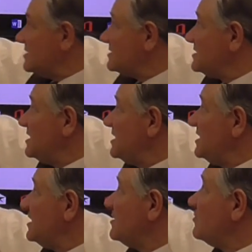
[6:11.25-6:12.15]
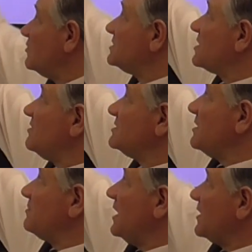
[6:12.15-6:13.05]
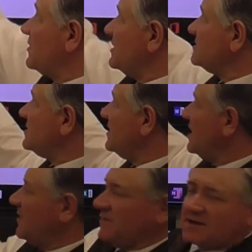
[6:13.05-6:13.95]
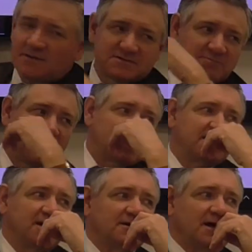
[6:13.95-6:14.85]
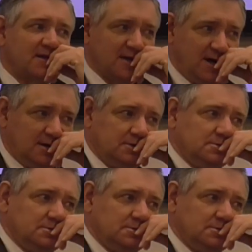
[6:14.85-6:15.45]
C, which goes up like this and then comes back down like that.